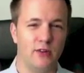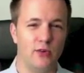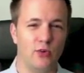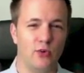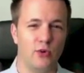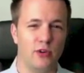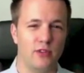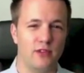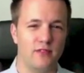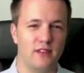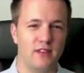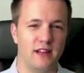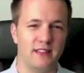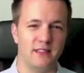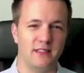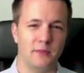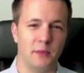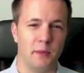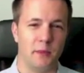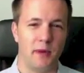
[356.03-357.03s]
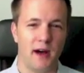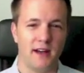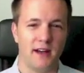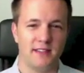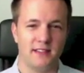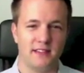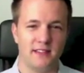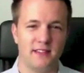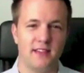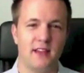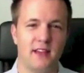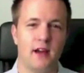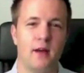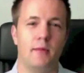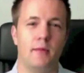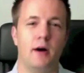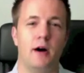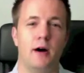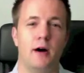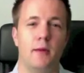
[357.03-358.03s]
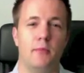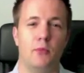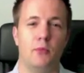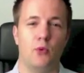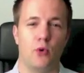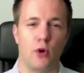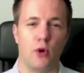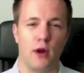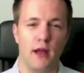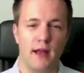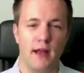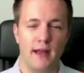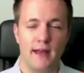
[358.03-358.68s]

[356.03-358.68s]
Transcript: or you've got some deposits that come up, or